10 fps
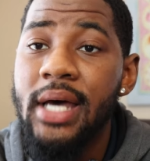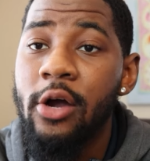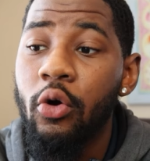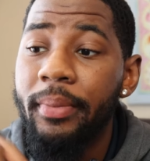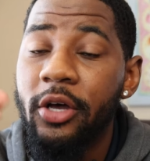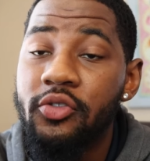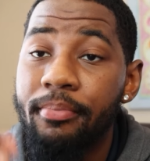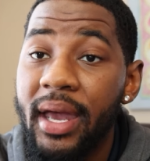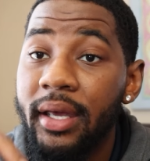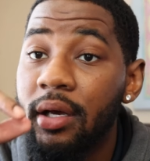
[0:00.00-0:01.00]
Taco Bell's
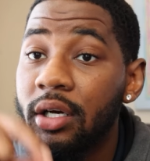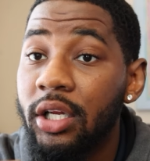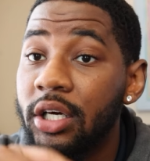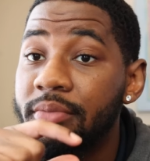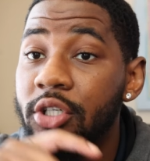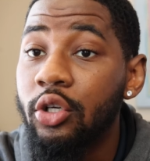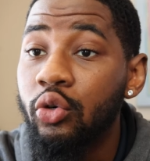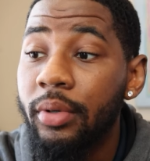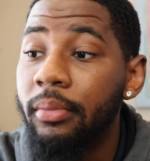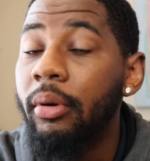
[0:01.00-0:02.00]
Bacon Club
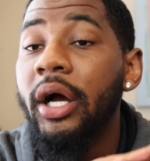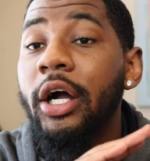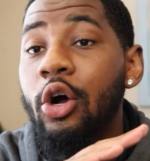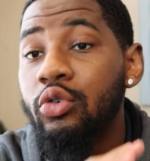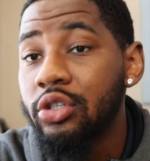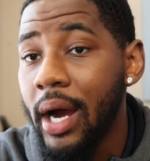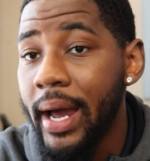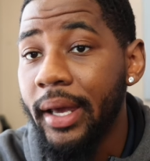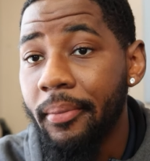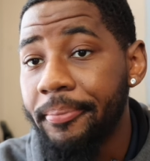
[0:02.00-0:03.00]
Chalupa, bro, go
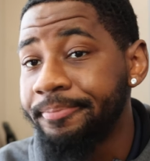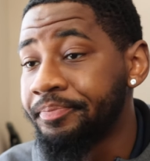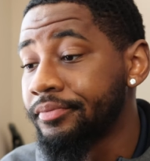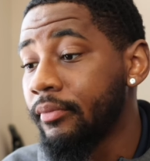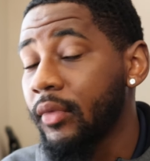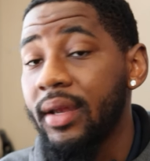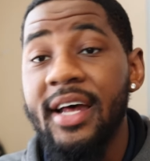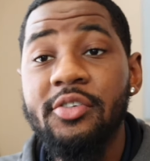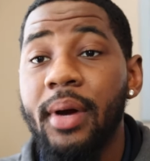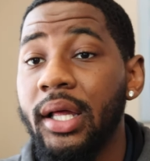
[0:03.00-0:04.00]
try it.
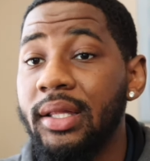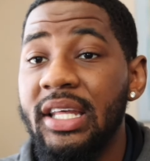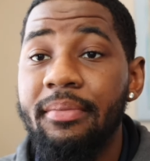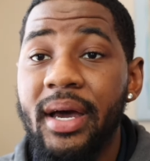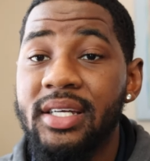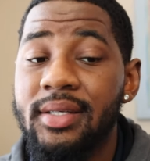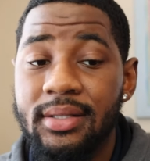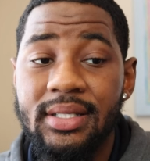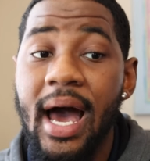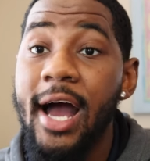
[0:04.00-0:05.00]
That was probably the best
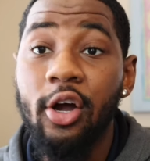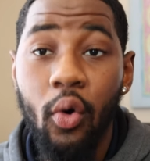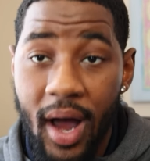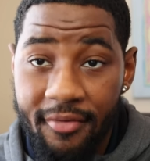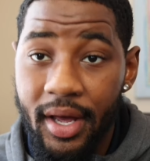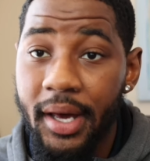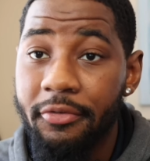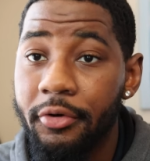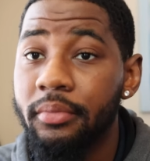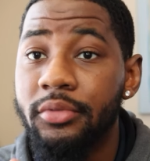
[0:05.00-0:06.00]
taco I've
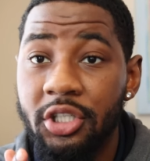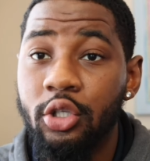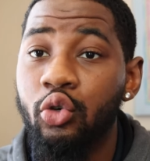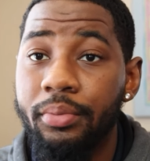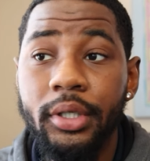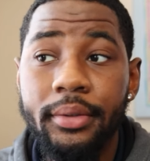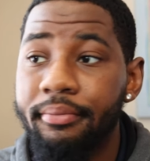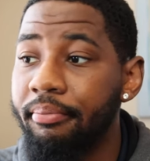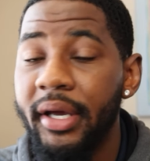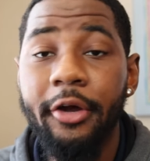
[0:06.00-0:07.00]
had from Chalupa,
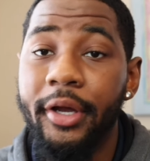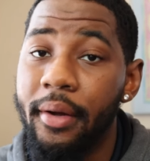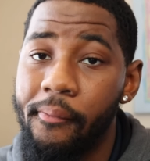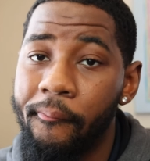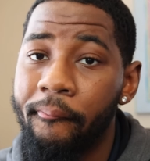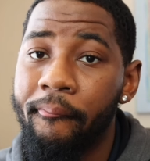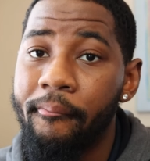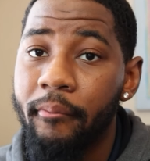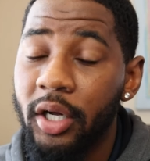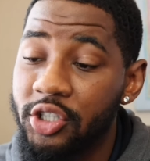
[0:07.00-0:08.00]
period.
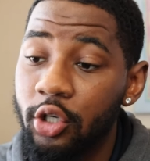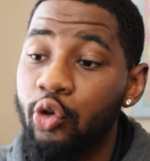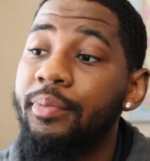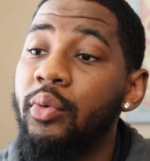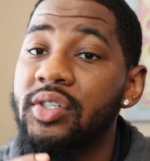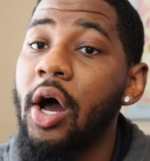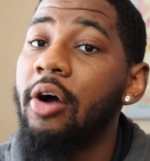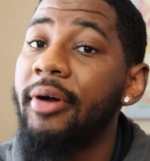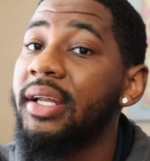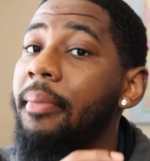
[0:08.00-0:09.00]
A Chalupa was
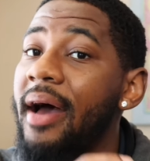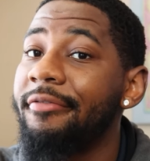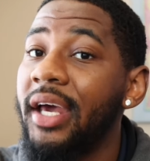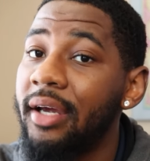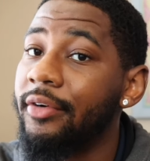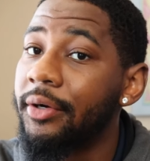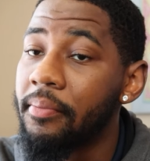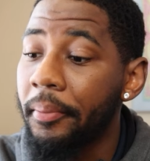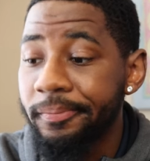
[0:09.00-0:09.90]
already my favorite.